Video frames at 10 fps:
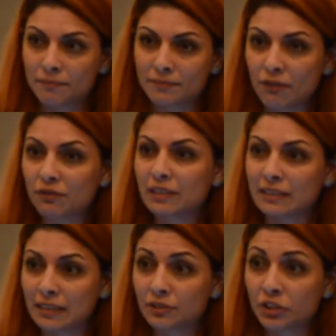
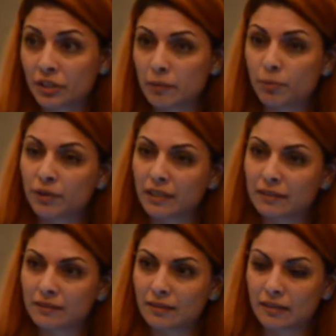definitely a turning point.
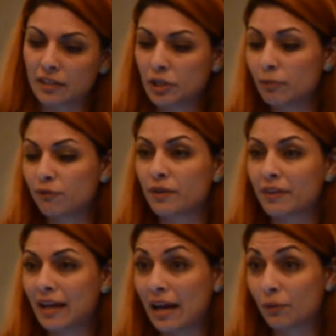The year before that,